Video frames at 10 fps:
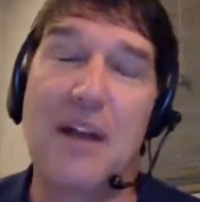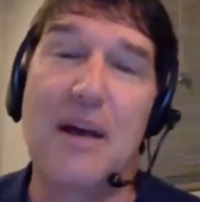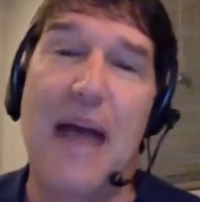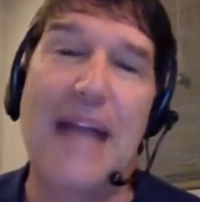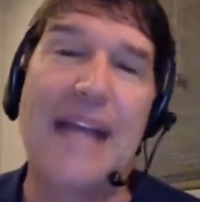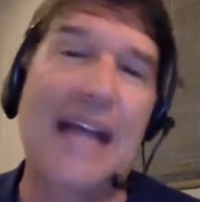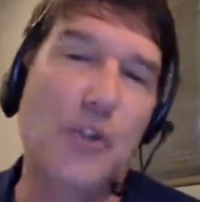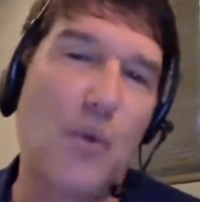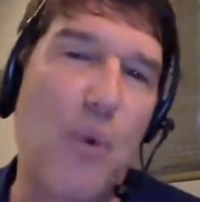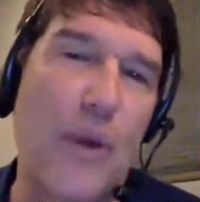But uh,
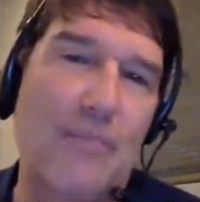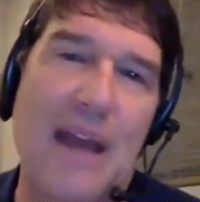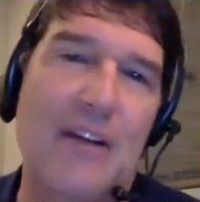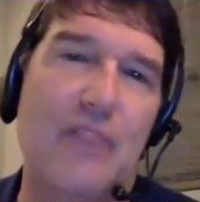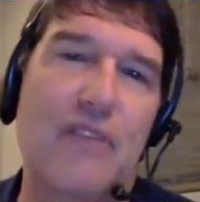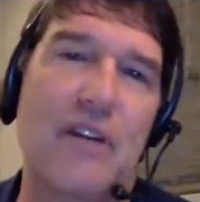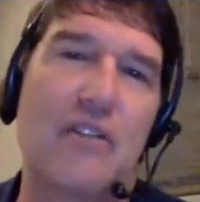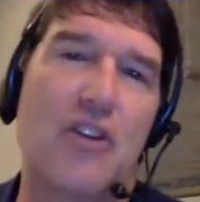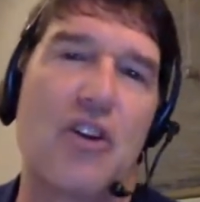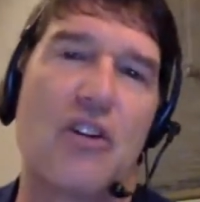I got to a point in my
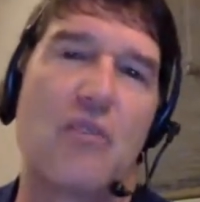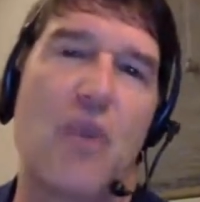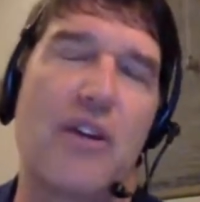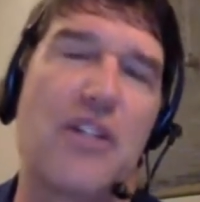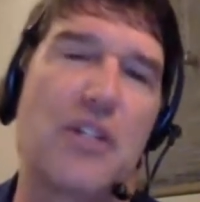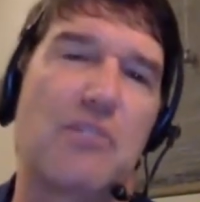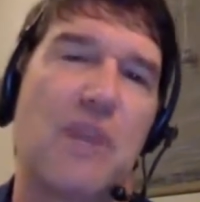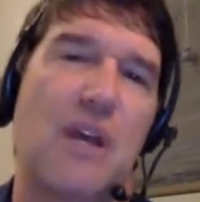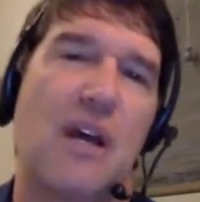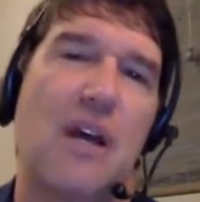career, Kirk, where
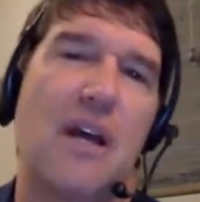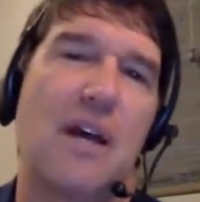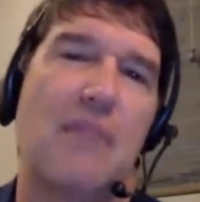it just,